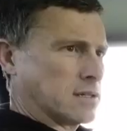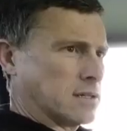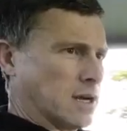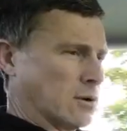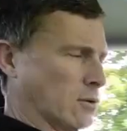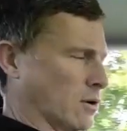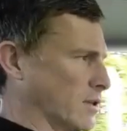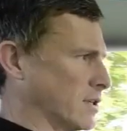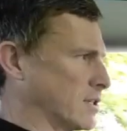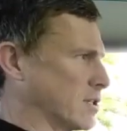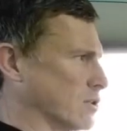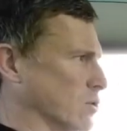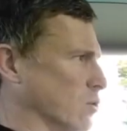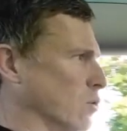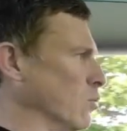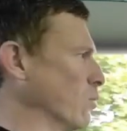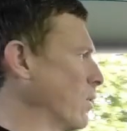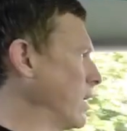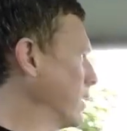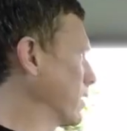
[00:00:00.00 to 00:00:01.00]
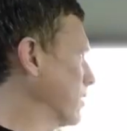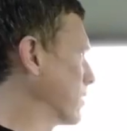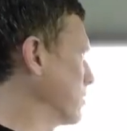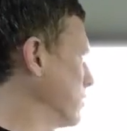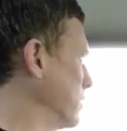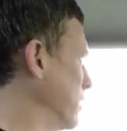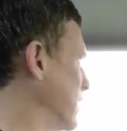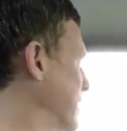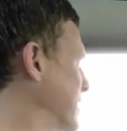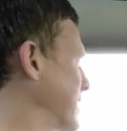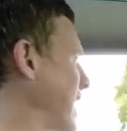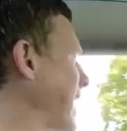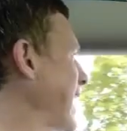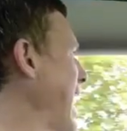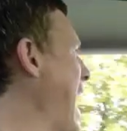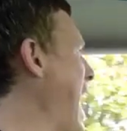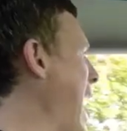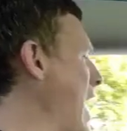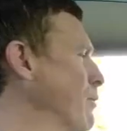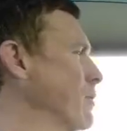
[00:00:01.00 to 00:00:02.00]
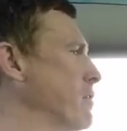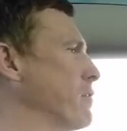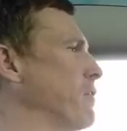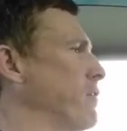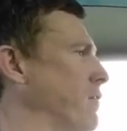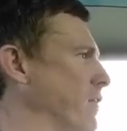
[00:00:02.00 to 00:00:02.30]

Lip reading: Do you know what? This is all well and good, like saying how it